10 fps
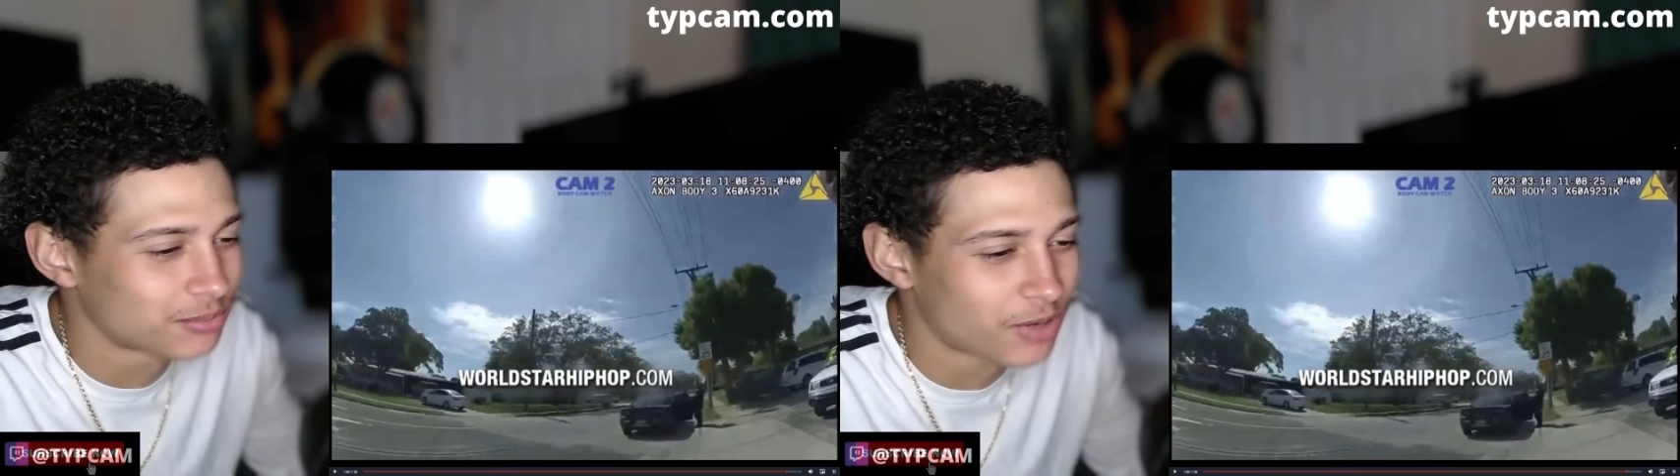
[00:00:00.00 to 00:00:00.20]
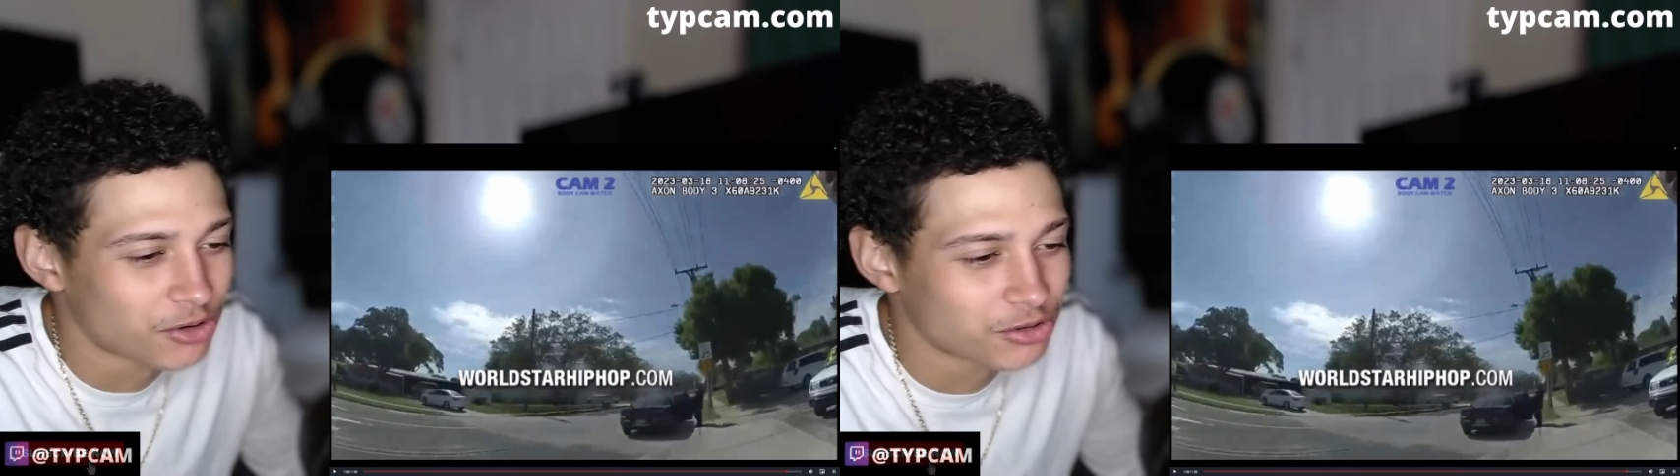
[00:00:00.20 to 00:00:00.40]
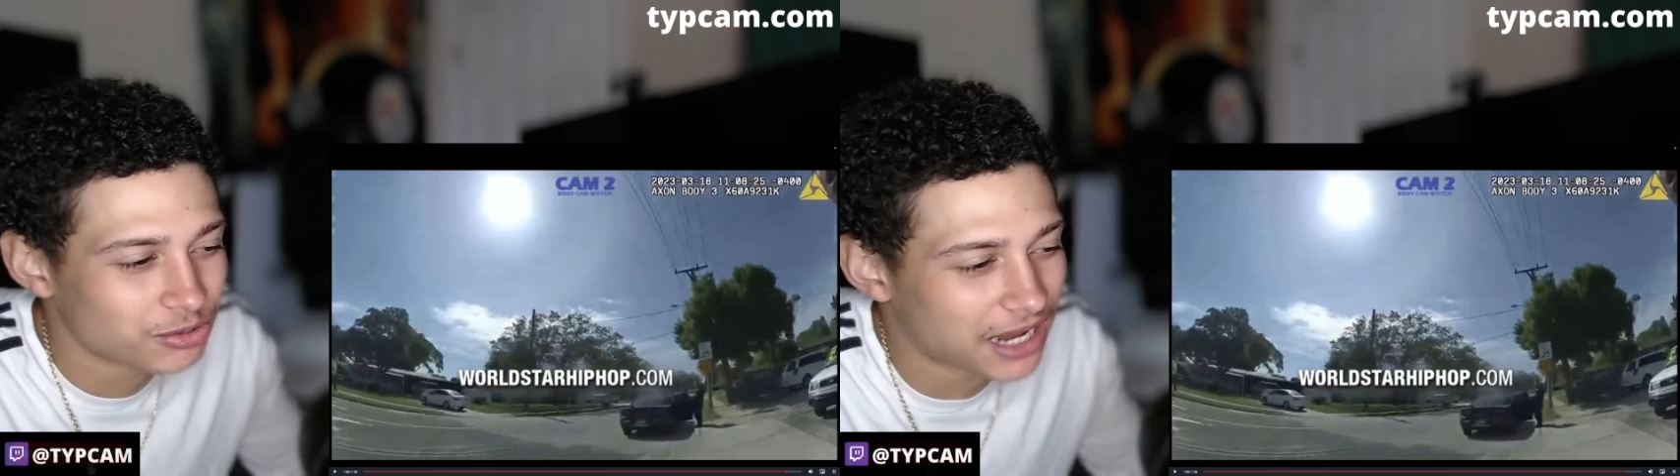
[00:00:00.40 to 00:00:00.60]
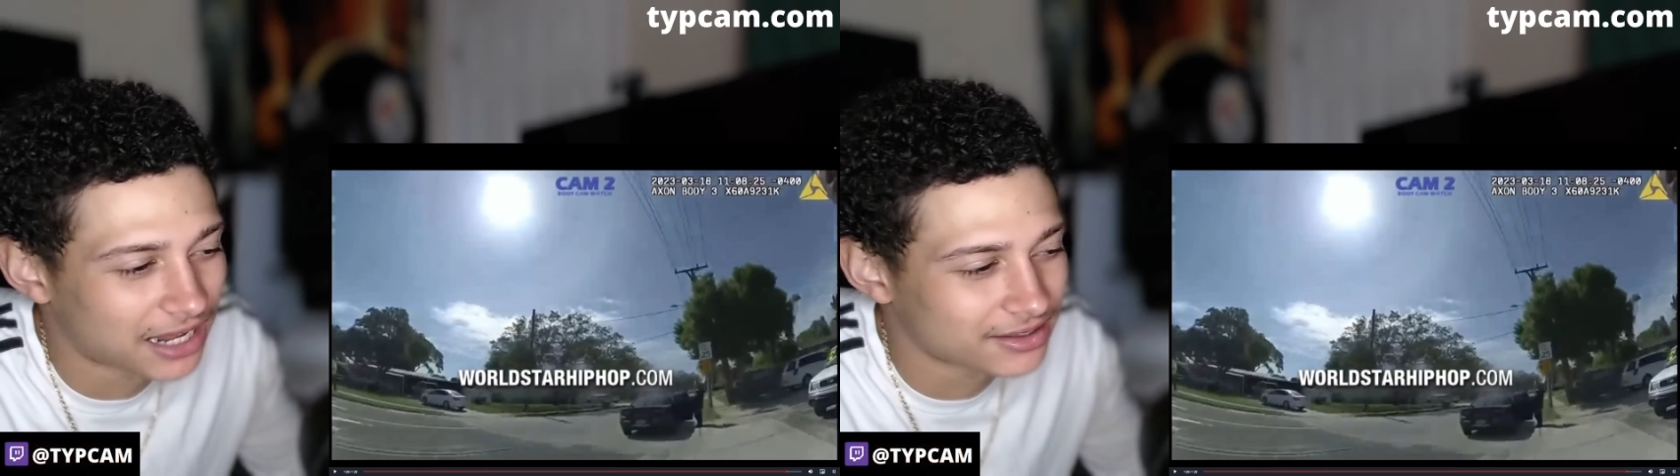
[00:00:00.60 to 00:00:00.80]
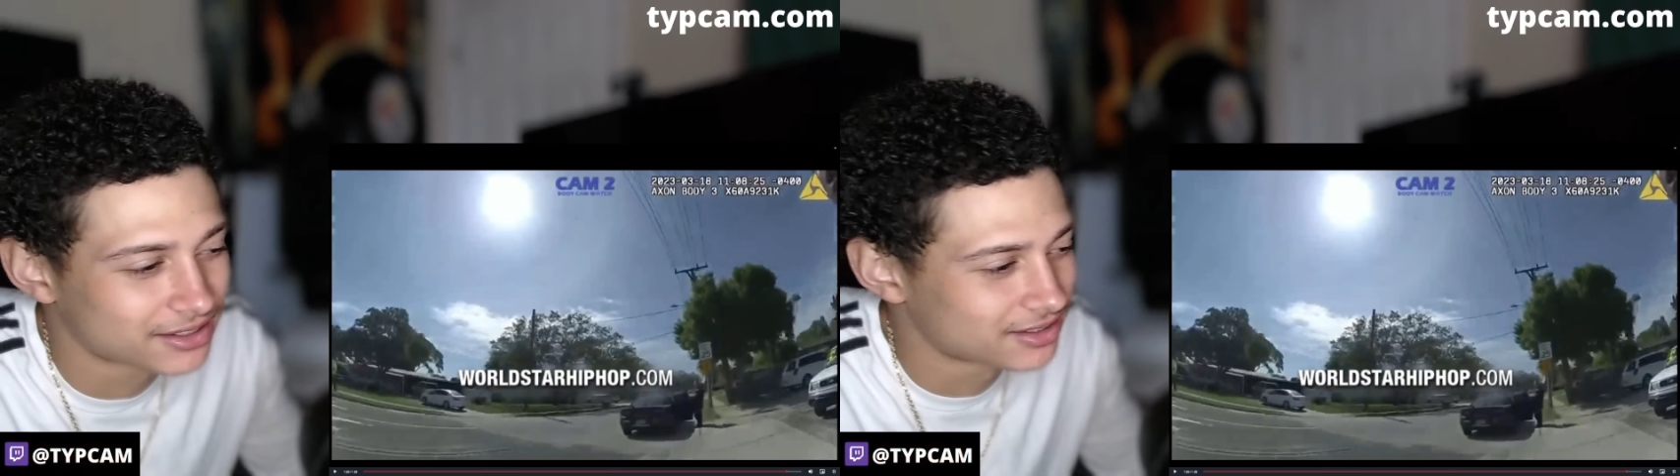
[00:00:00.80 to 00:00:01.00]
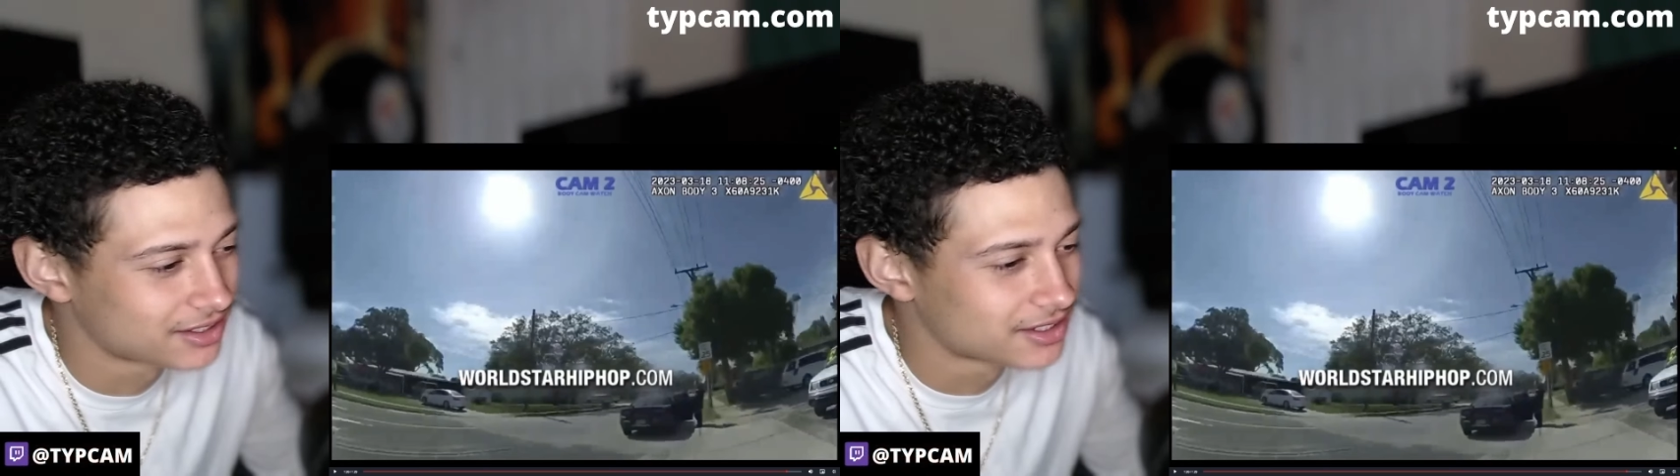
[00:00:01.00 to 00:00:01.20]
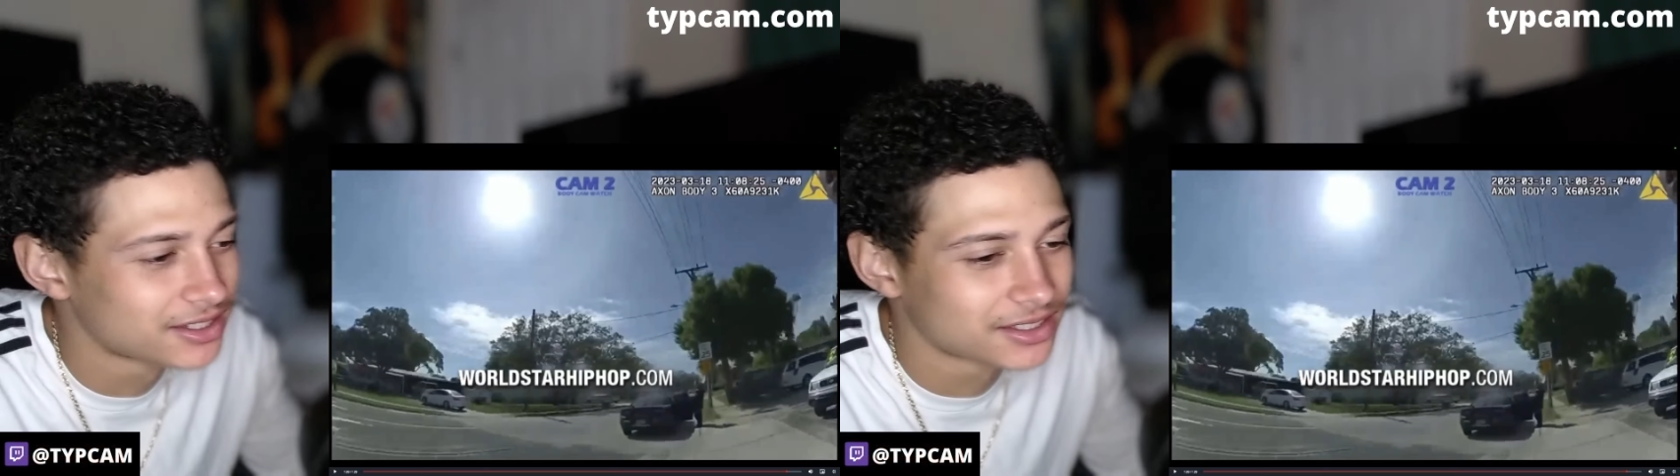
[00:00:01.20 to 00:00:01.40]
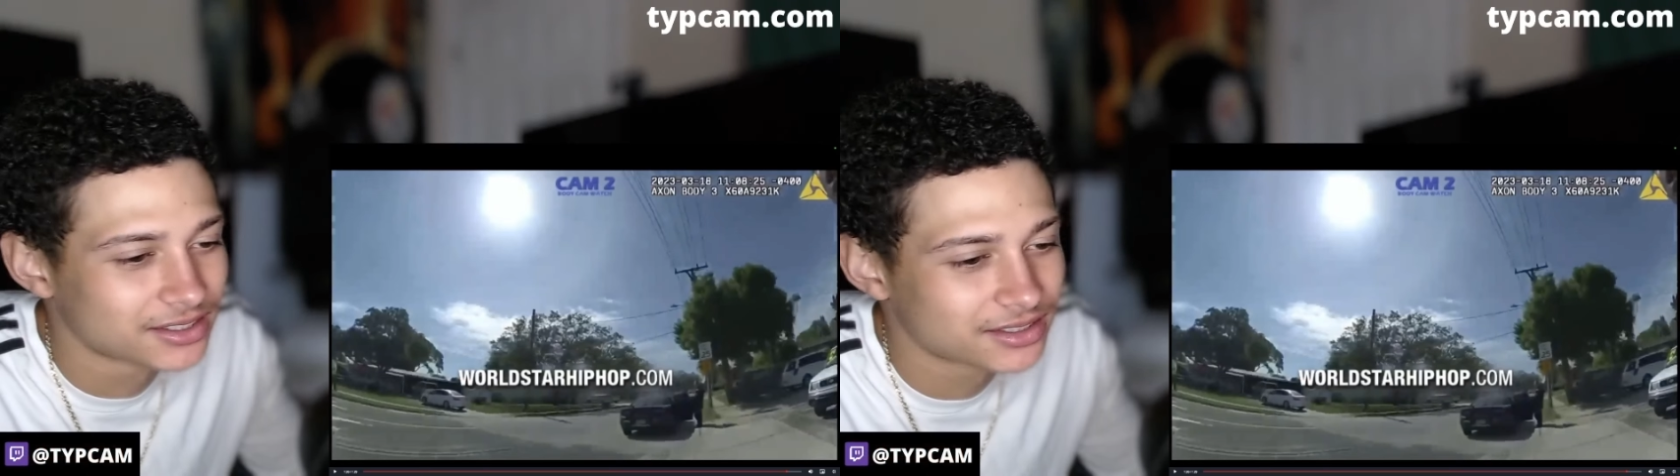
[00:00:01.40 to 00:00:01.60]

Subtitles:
bro, and you got this gun,